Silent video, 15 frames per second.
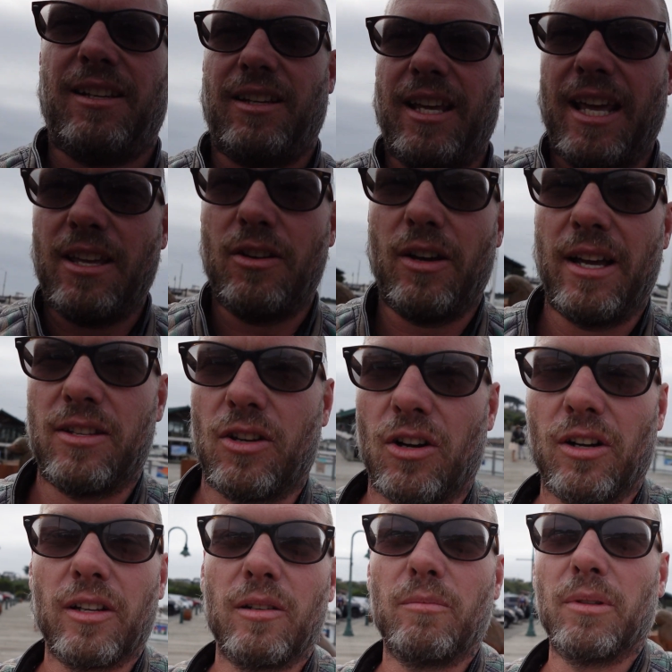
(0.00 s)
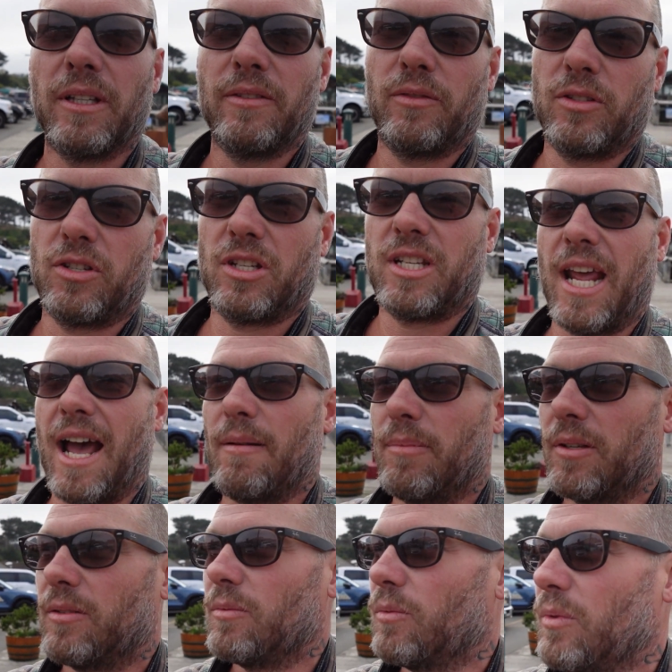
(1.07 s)
Okay, you guys aren't gonna believe what just
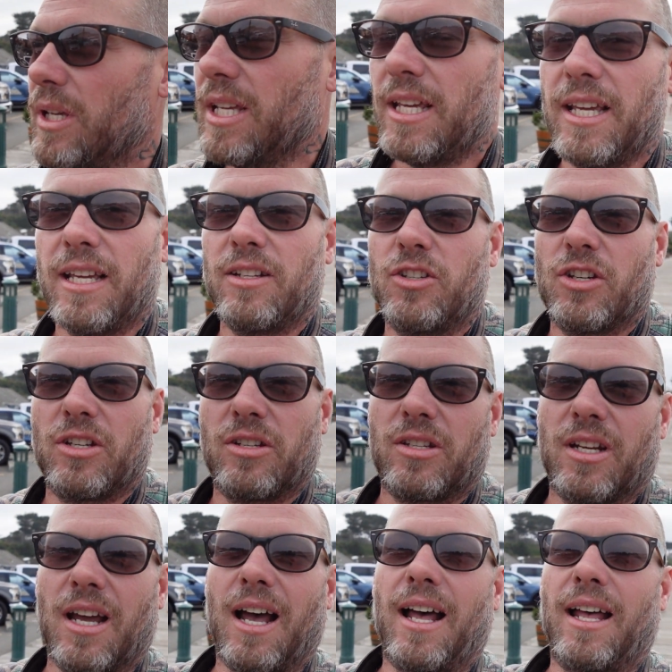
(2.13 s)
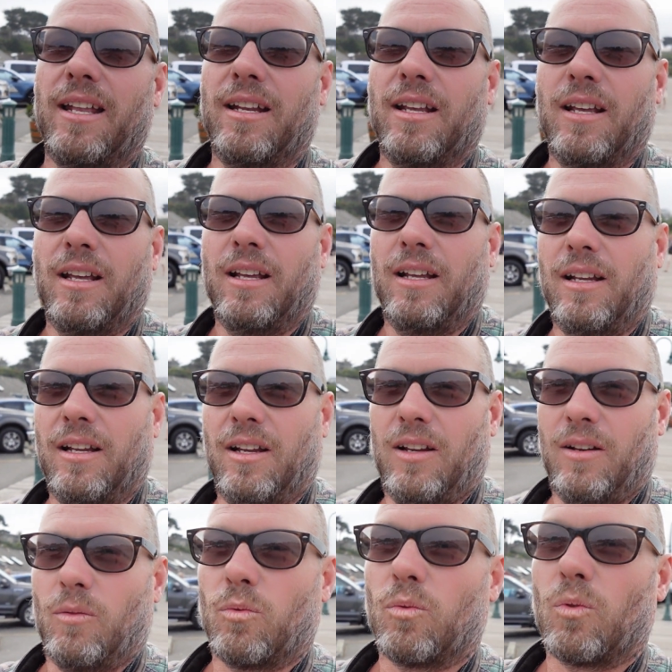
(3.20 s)
happened. We just got
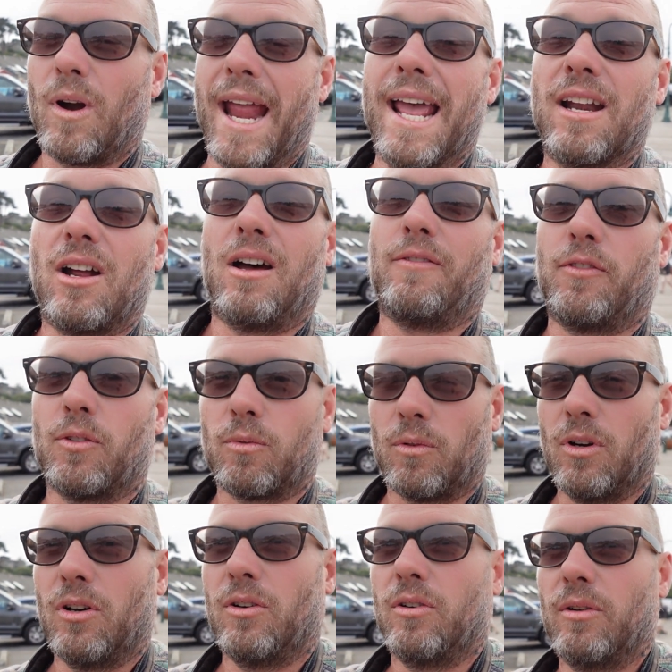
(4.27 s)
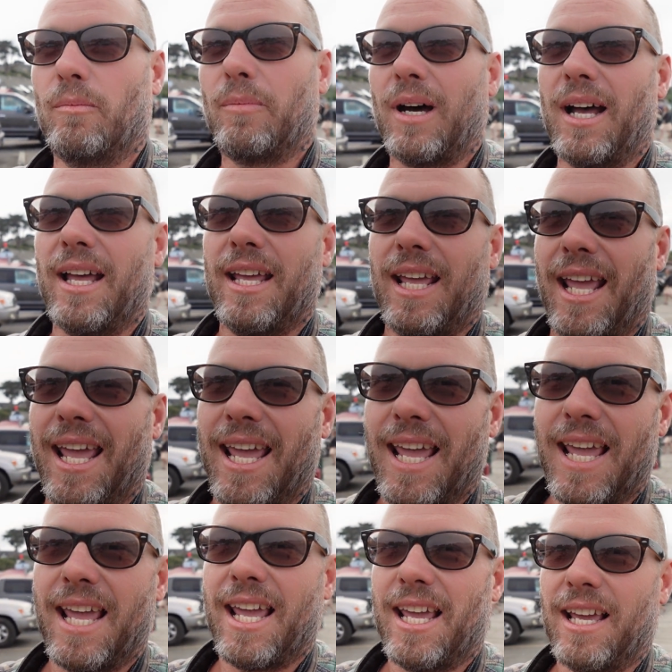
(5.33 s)
ran off the road by
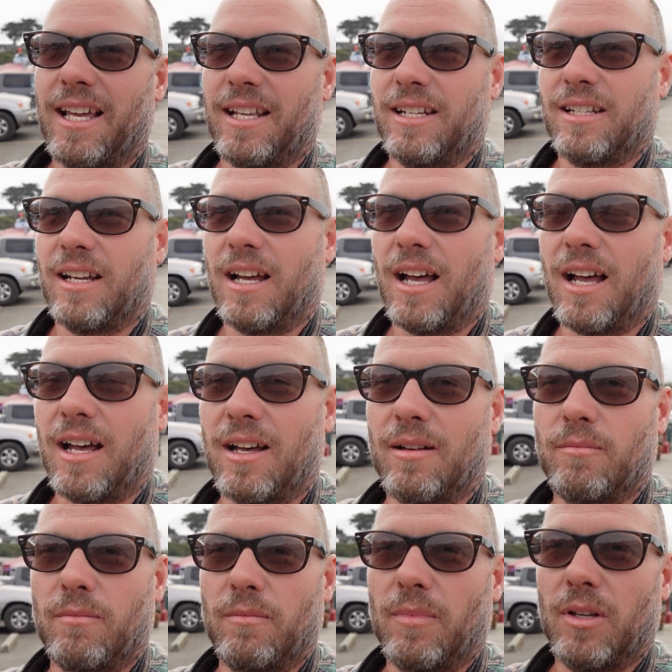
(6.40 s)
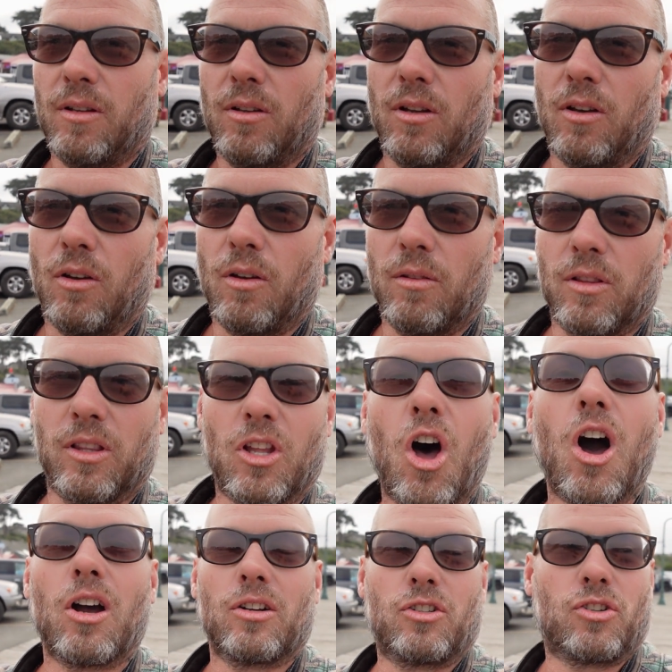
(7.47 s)
a um,
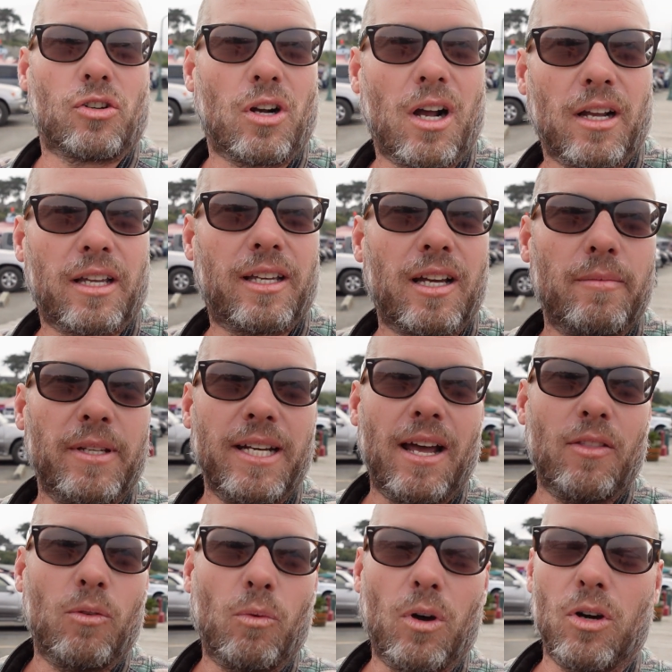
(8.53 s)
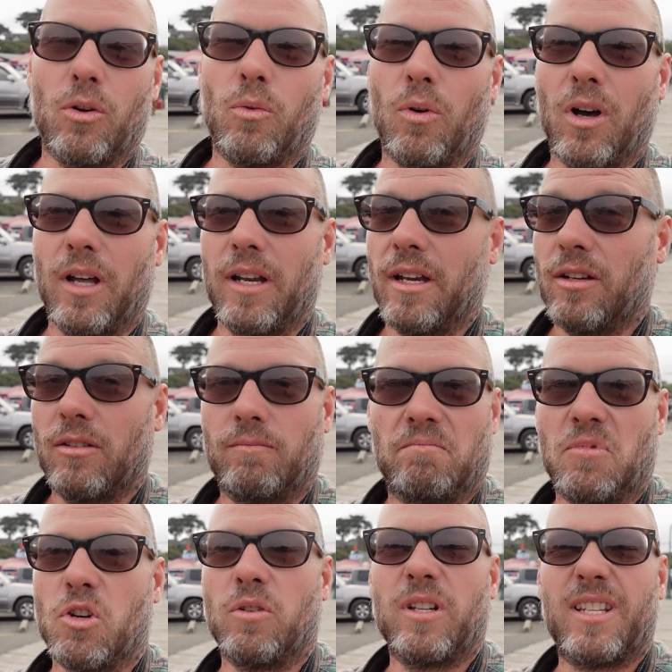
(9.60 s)
log truck coming down the 101
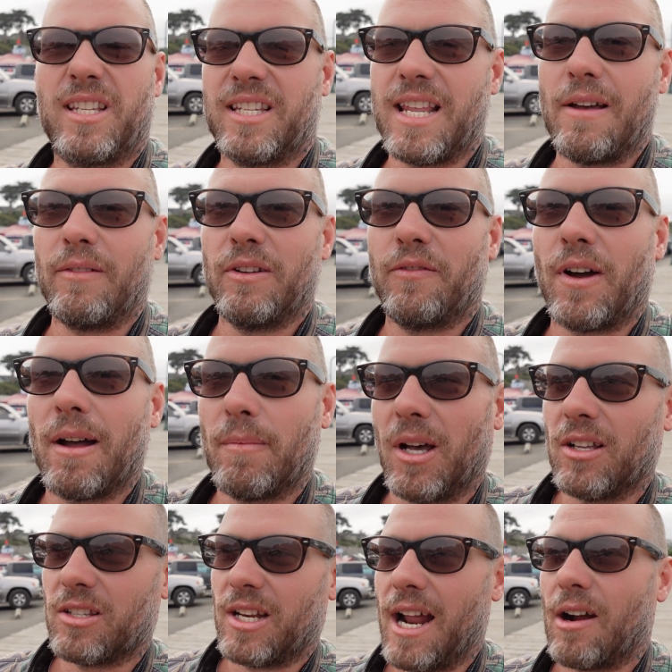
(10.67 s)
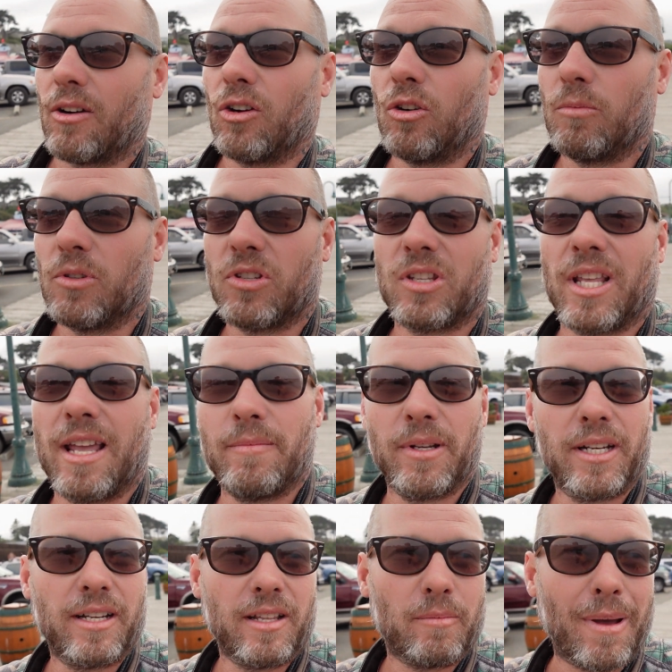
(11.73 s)
doing 75 miles an hour, almost slammed
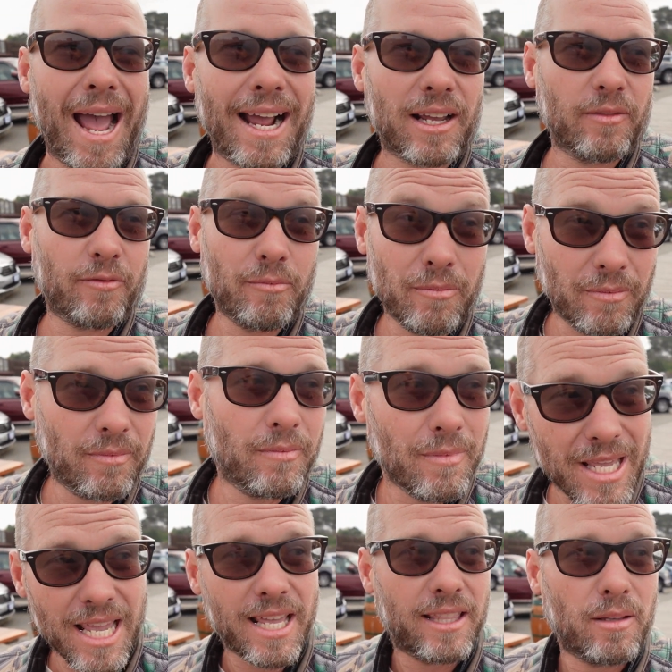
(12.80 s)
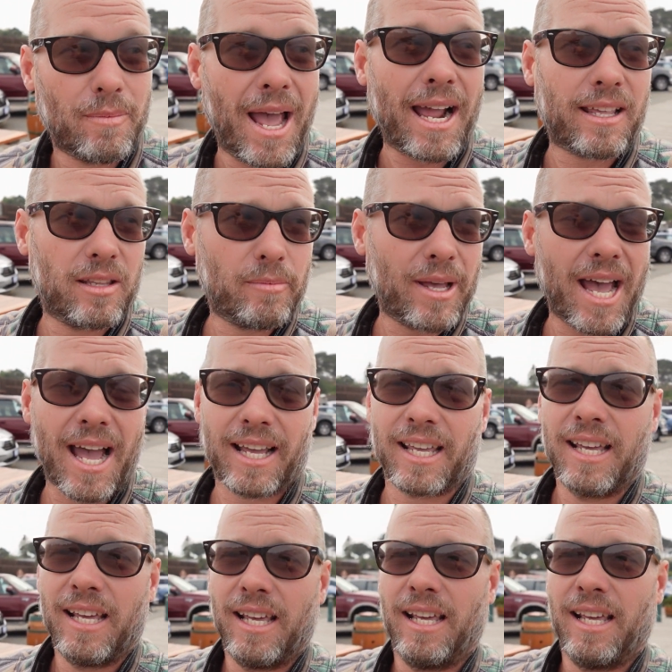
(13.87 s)
into the back of me at the back of the pack,